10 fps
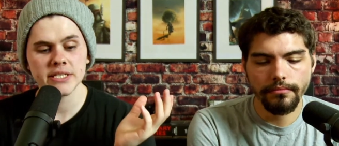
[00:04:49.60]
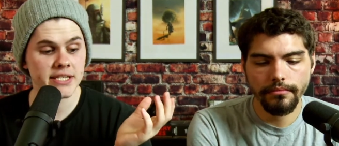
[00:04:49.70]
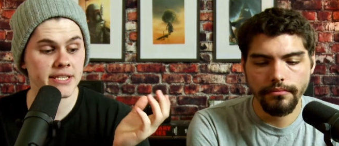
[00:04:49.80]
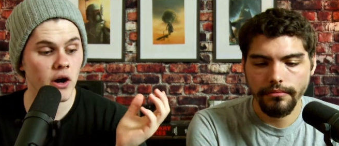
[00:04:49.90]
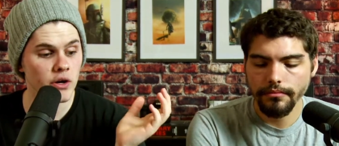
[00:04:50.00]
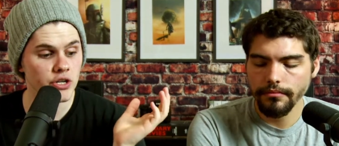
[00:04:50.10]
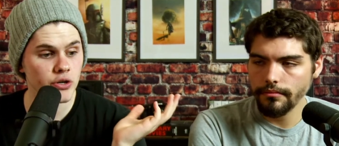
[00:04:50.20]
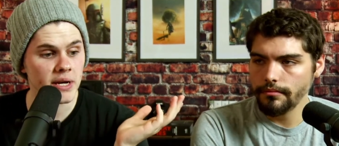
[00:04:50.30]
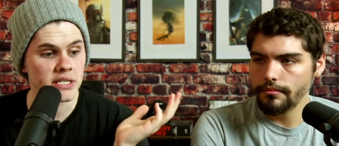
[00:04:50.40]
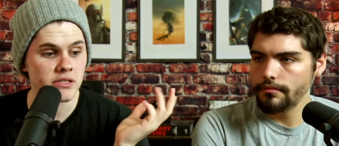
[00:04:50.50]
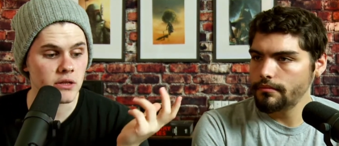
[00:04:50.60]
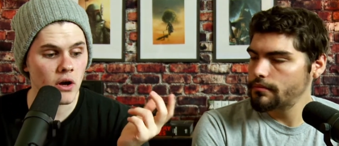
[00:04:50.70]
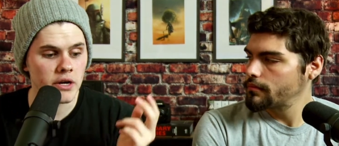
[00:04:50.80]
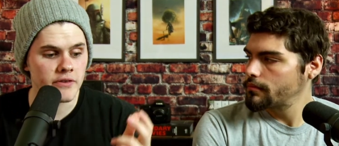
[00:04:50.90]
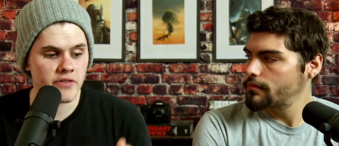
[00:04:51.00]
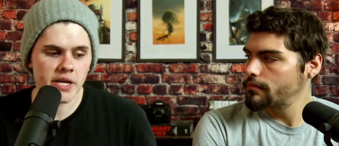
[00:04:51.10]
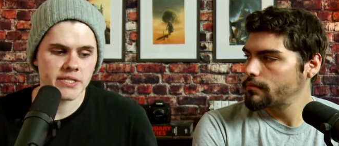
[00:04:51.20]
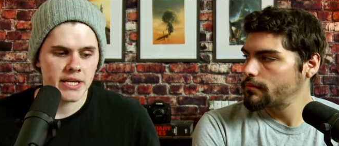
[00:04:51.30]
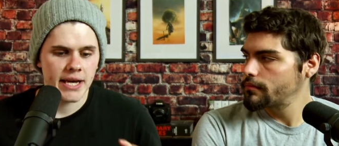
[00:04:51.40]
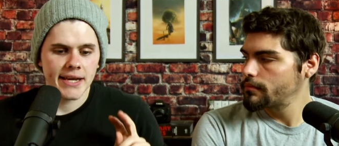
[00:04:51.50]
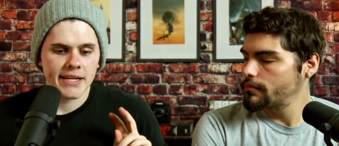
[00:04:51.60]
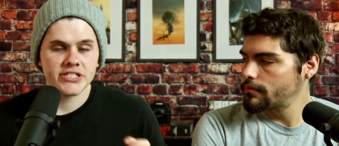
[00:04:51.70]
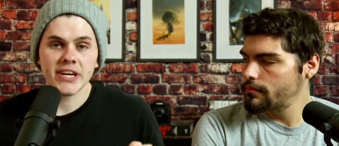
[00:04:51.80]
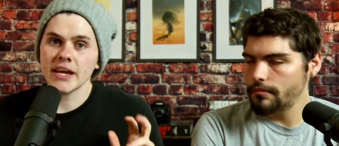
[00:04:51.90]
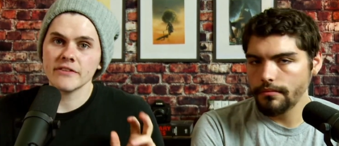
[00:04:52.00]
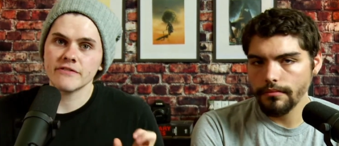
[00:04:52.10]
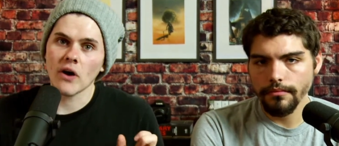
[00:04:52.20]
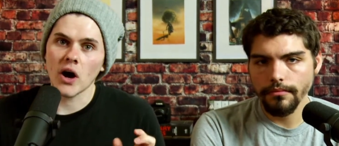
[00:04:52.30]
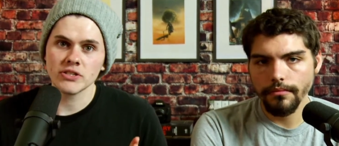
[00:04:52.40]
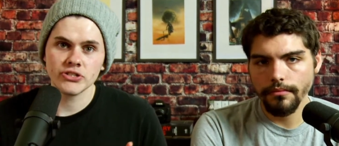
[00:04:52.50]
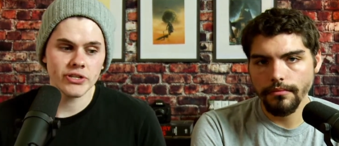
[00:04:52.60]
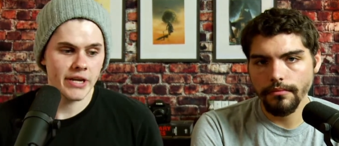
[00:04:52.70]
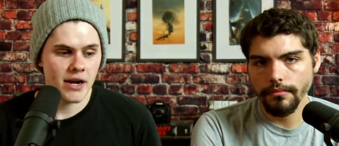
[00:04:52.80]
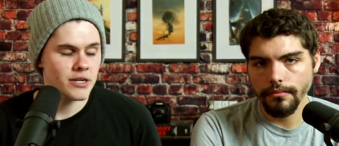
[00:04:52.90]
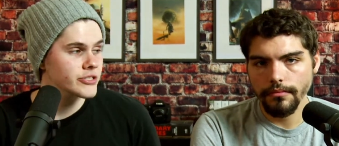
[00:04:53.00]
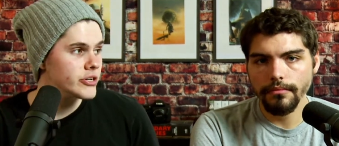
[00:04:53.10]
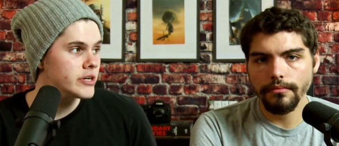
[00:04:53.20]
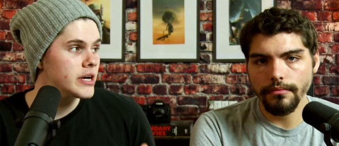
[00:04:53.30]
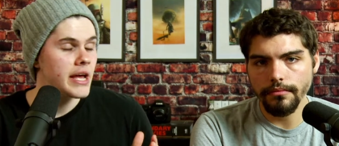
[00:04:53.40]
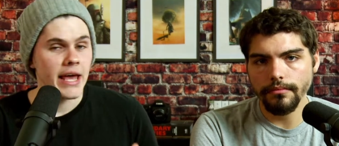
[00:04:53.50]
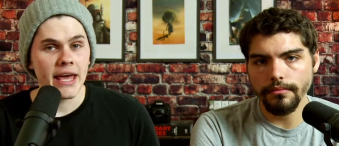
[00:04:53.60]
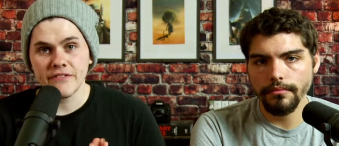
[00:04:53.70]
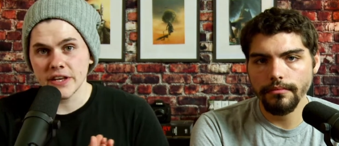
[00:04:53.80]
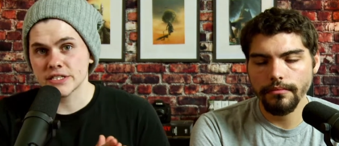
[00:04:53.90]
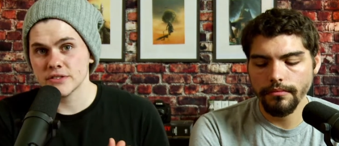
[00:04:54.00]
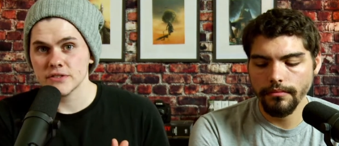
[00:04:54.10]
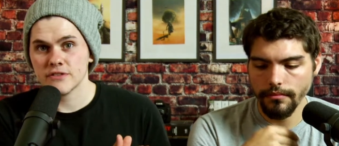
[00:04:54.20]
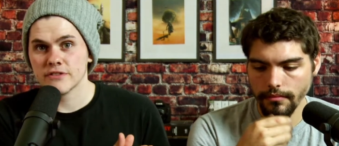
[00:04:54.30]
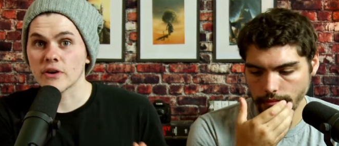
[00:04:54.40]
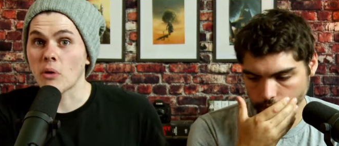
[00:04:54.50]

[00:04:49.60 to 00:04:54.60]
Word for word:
Speaker 1: because they are showing us a lot of this Jane Foster character. Mm-hmm. If it's from